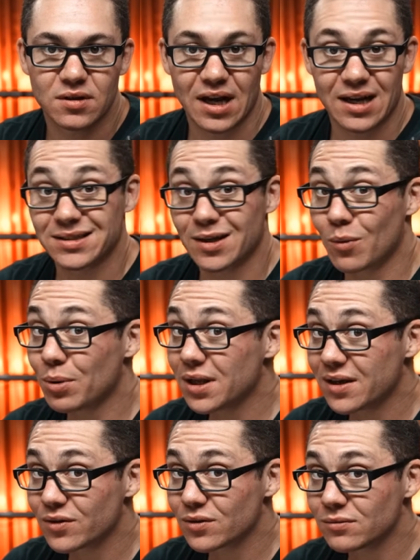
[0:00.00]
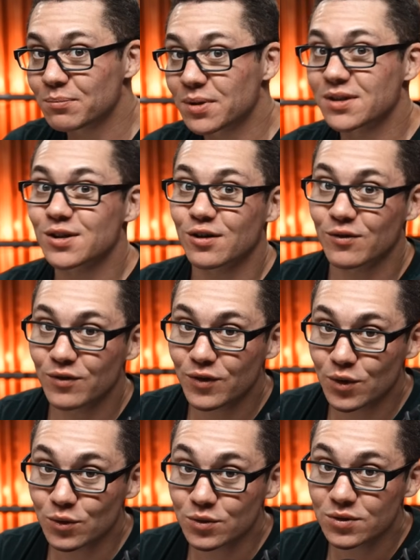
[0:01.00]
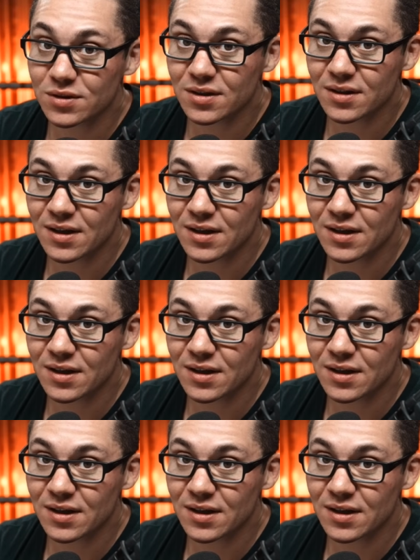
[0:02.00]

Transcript: Not because they don't believe you, because they're confused.